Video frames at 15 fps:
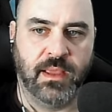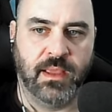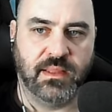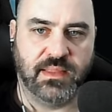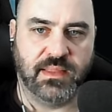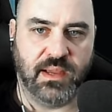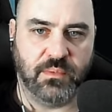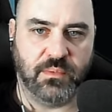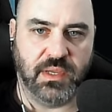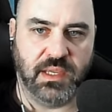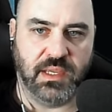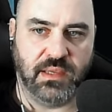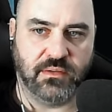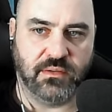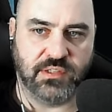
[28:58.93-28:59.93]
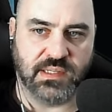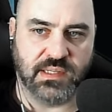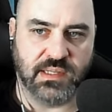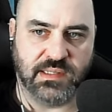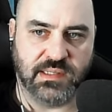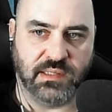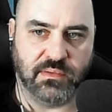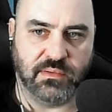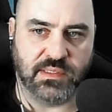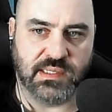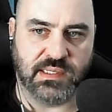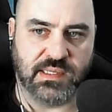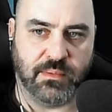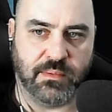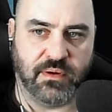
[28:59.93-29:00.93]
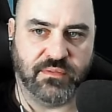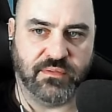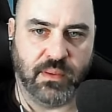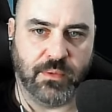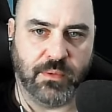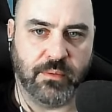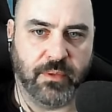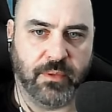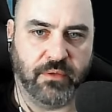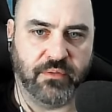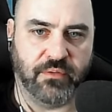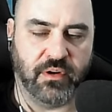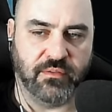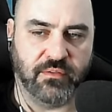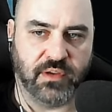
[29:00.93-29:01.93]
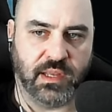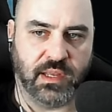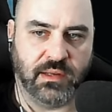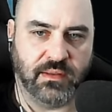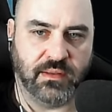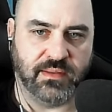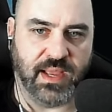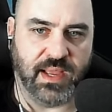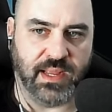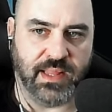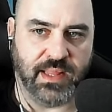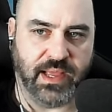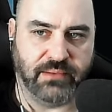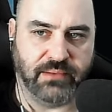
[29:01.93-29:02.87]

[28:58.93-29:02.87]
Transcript: That way, it'll just continuously summon our Flame Golem over and over again. He'll die a lot,